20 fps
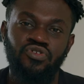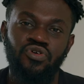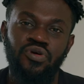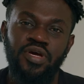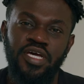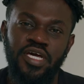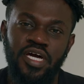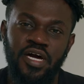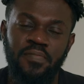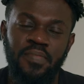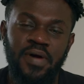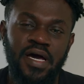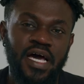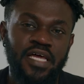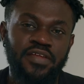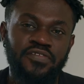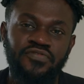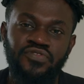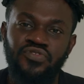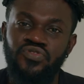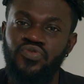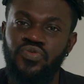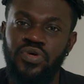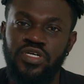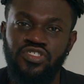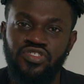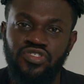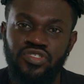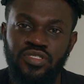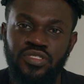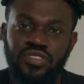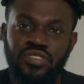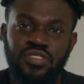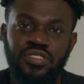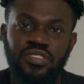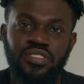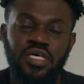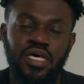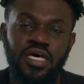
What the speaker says: growing up, I had a few questions,